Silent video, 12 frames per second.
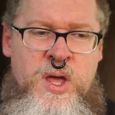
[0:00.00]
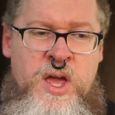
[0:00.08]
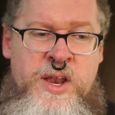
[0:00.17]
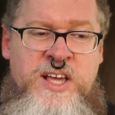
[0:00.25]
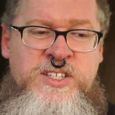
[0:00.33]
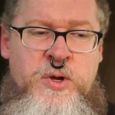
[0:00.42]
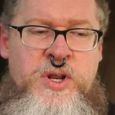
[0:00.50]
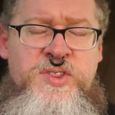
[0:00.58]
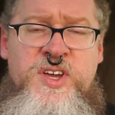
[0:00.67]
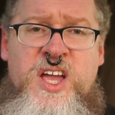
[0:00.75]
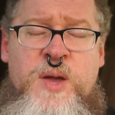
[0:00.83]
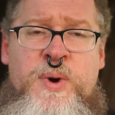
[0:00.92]
And I started
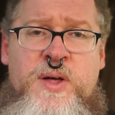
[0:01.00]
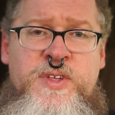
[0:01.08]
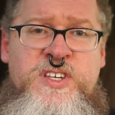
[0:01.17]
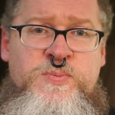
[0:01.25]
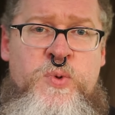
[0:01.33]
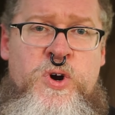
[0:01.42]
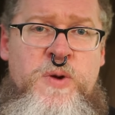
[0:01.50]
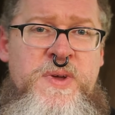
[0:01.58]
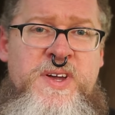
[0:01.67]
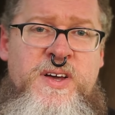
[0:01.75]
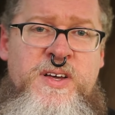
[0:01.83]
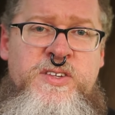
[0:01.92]
thinking about this more
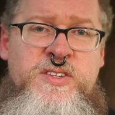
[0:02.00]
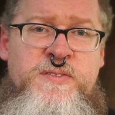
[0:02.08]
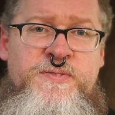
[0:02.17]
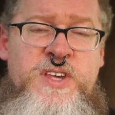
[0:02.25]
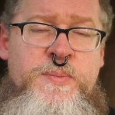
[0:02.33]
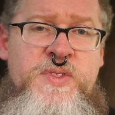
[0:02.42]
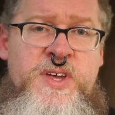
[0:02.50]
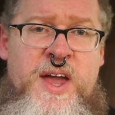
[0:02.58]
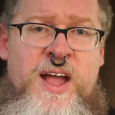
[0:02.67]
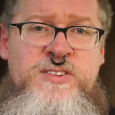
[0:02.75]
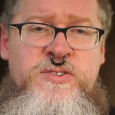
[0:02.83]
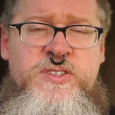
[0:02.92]
because of some of the
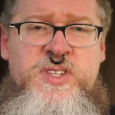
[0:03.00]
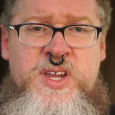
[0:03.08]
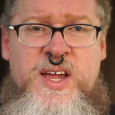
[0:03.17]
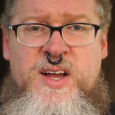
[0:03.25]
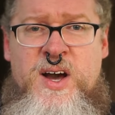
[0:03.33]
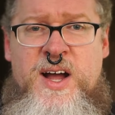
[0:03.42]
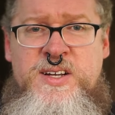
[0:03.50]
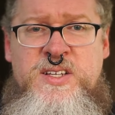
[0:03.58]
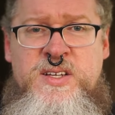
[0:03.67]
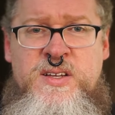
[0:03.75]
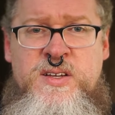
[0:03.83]
answers that I got